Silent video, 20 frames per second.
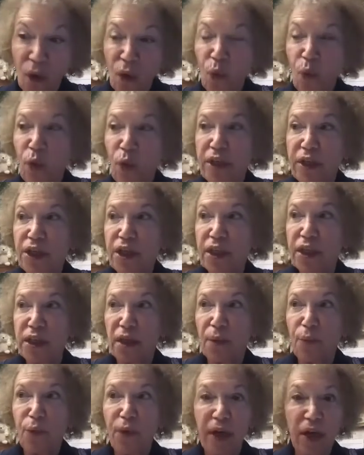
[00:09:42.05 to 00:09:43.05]
which is
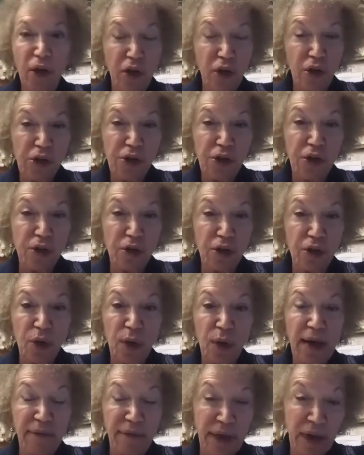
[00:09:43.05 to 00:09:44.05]
the precursor to
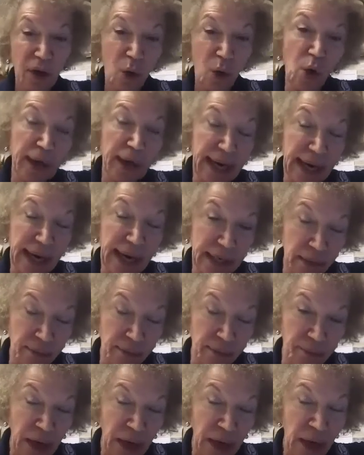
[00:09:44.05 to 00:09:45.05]
having an
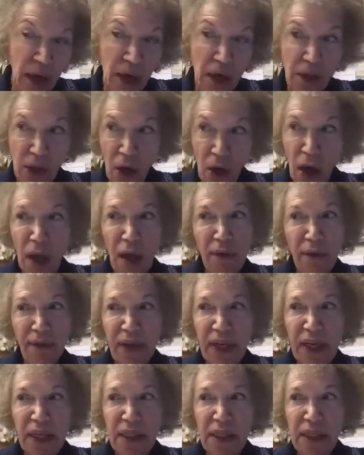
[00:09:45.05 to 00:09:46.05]
orgasm. So all of
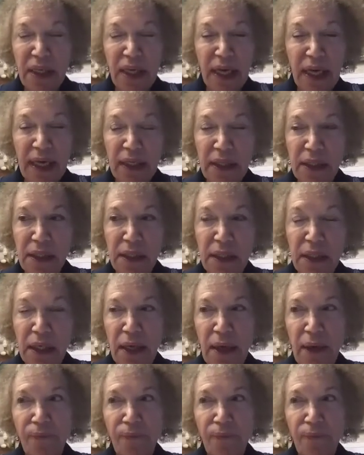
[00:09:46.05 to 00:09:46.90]
these things